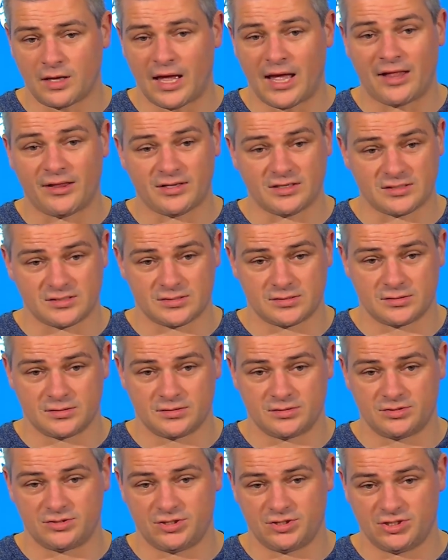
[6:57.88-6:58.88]
Alex
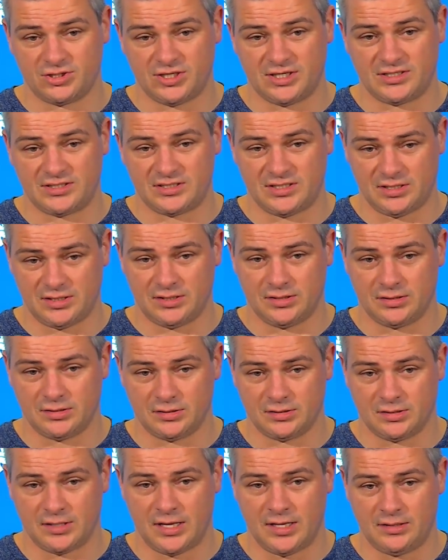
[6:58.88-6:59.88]
to the JT
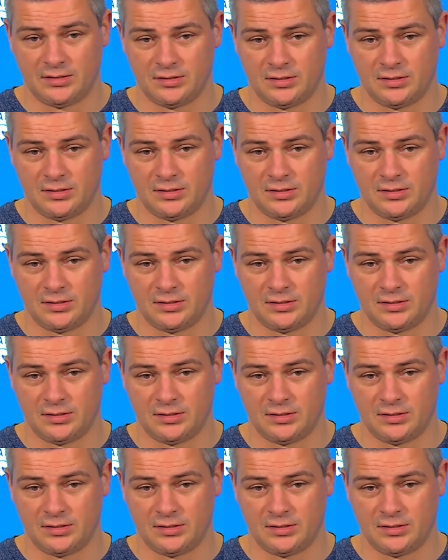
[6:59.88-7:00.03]
line?